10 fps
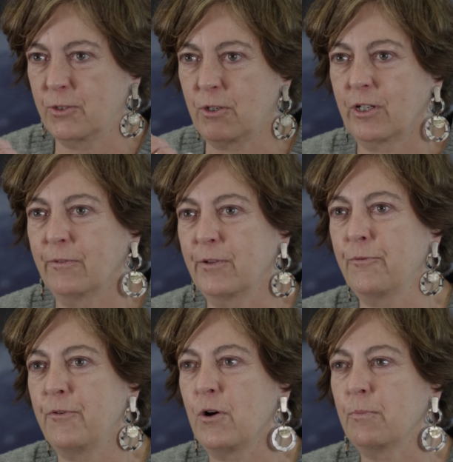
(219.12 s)
to talk over
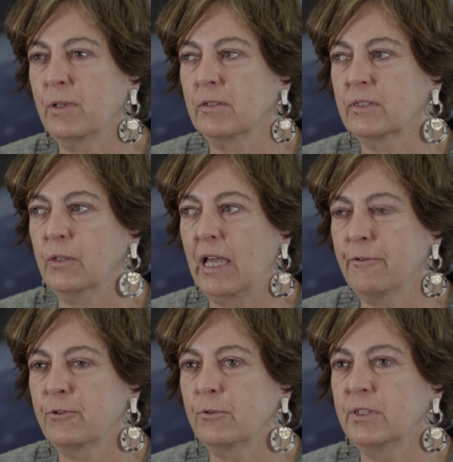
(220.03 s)
the phone, because you
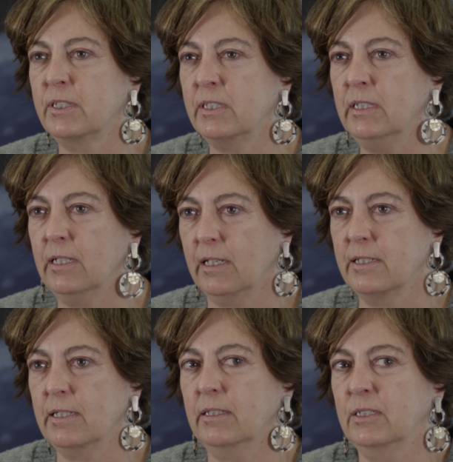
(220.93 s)
have to see
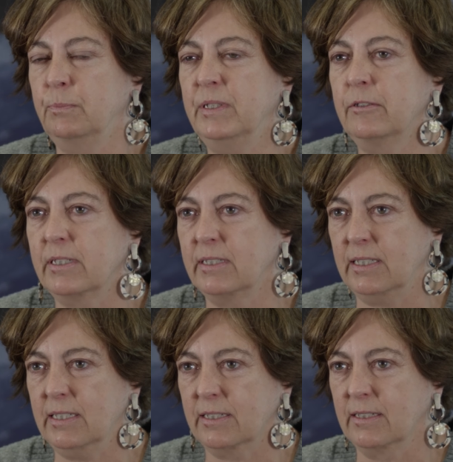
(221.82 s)
and
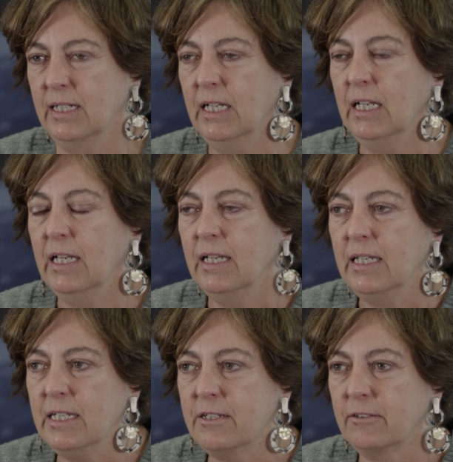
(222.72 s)
experience ITER.
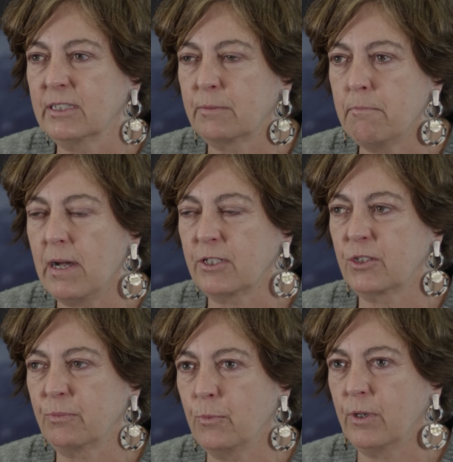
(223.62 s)
ITER is
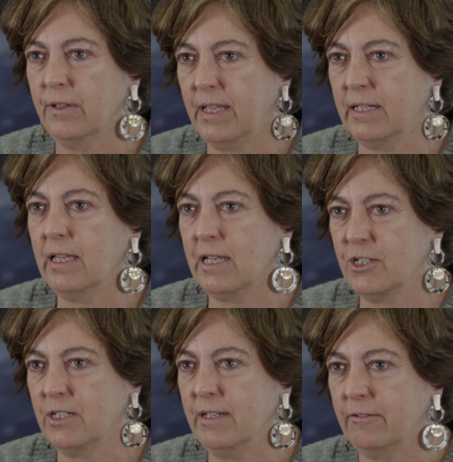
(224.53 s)
much more than
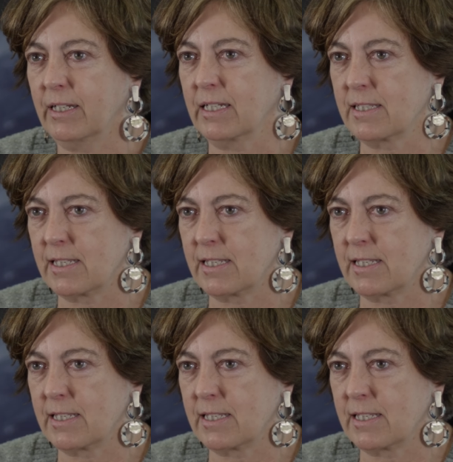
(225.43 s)
engineering and